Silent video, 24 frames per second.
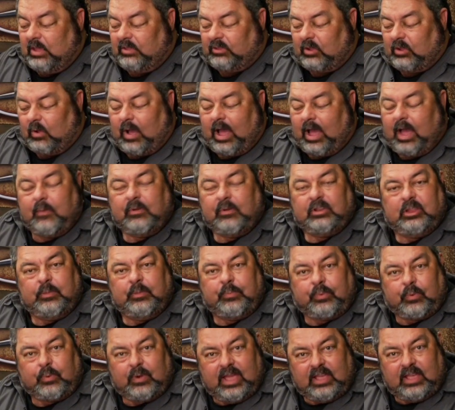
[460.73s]
So I would
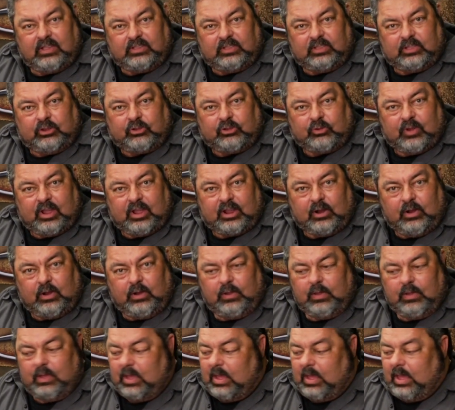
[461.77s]
depress the trigger
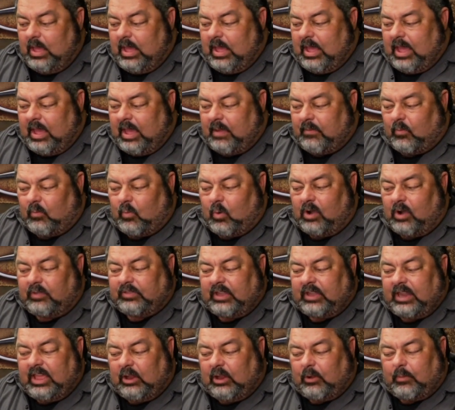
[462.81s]
and work
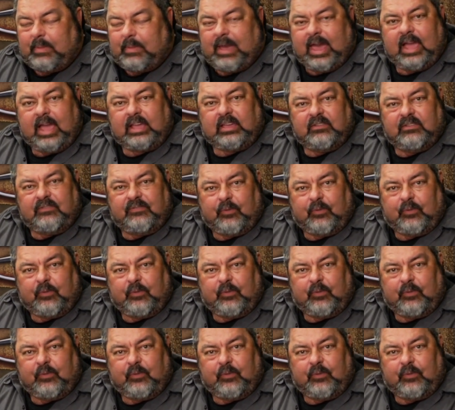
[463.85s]
the needle back and